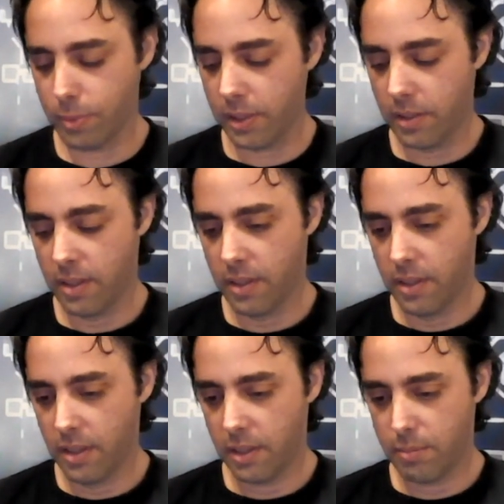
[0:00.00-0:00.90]
be.
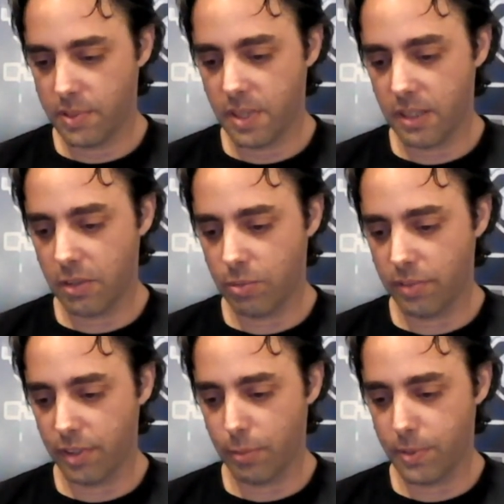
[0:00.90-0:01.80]
And besides,
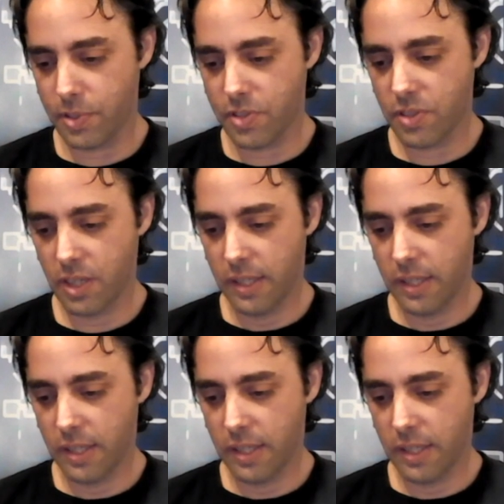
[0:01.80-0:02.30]
developers